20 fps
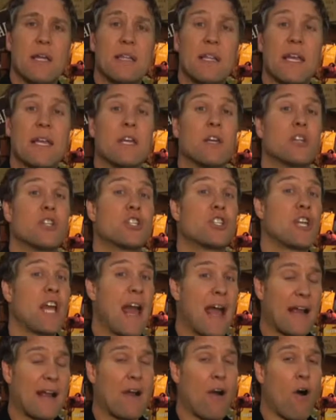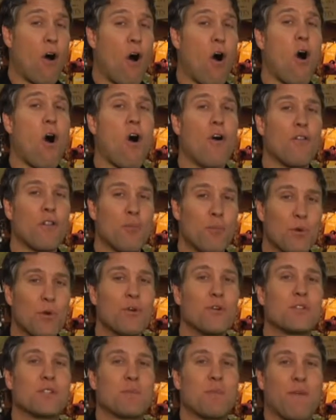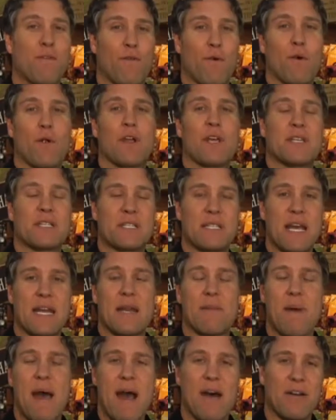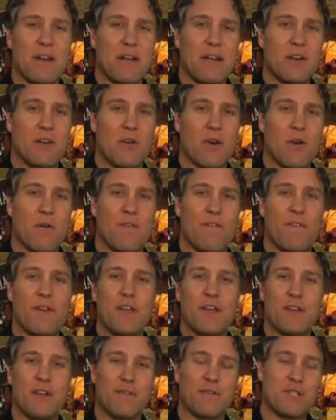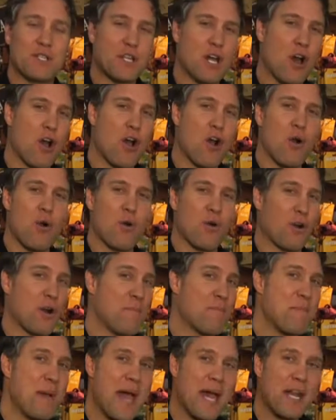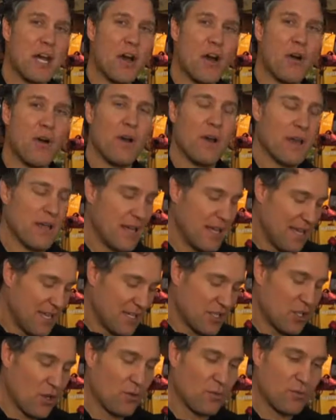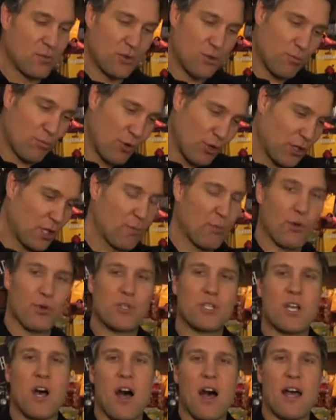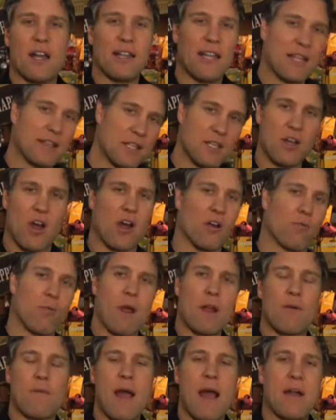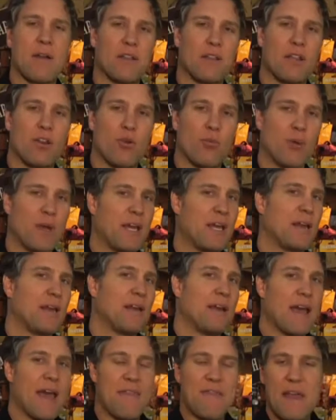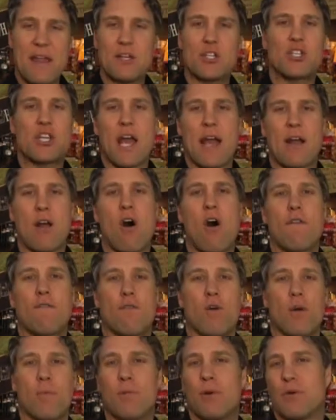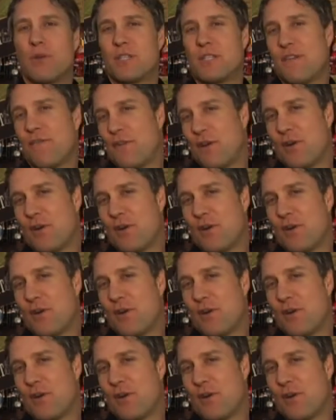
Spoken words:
that you check all the boots before you send them out into a field of snow or a meadow. So put the boots on, let the dog run around a little bit, and then check all 4 boots. If